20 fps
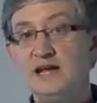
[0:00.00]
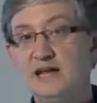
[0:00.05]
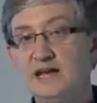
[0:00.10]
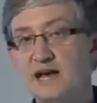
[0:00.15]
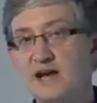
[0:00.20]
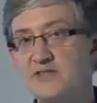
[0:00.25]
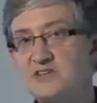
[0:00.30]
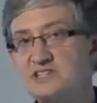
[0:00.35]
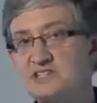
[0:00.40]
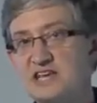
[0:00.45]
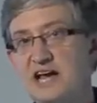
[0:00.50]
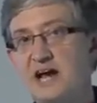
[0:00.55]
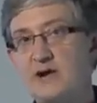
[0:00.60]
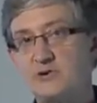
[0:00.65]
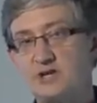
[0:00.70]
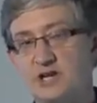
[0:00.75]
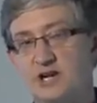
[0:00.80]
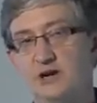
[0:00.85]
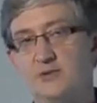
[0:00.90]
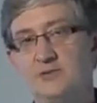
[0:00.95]
Now, this
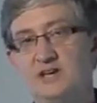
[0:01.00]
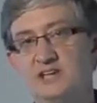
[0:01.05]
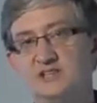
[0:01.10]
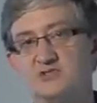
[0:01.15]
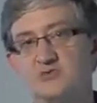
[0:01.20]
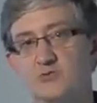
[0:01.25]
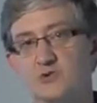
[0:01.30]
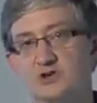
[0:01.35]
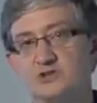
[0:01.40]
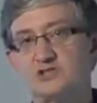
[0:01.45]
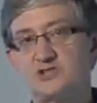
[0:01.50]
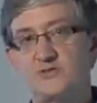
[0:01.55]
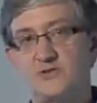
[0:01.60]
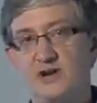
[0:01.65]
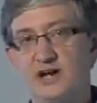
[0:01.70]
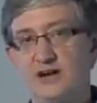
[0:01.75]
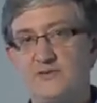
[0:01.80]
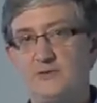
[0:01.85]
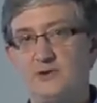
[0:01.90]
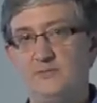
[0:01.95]
outcome is worse
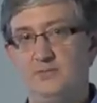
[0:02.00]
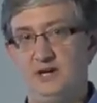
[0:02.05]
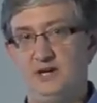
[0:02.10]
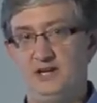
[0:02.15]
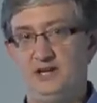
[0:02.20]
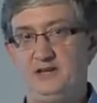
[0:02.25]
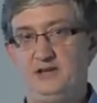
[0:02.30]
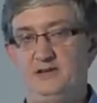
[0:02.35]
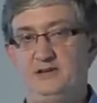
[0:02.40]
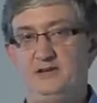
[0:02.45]
for everybody